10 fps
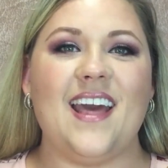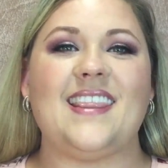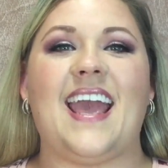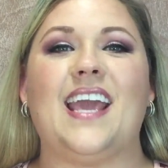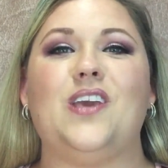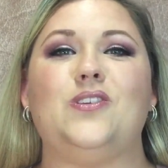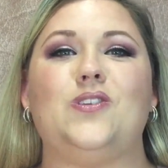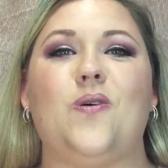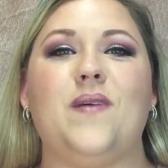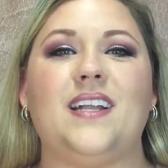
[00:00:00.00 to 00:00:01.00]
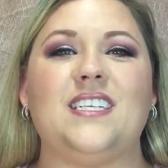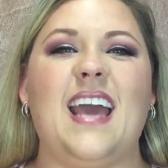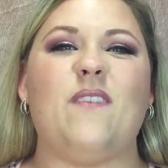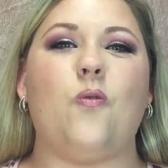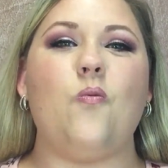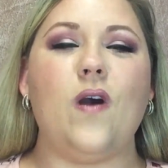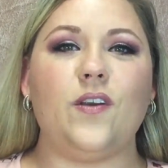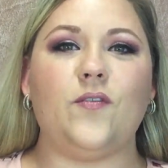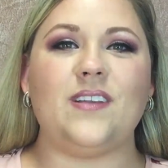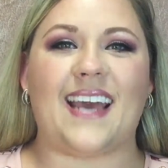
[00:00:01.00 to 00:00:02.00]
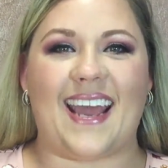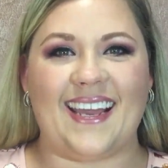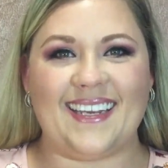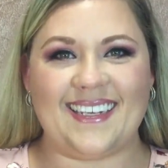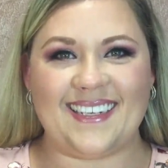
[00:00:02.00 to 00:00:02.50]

Thank you so much and have a wonderful day.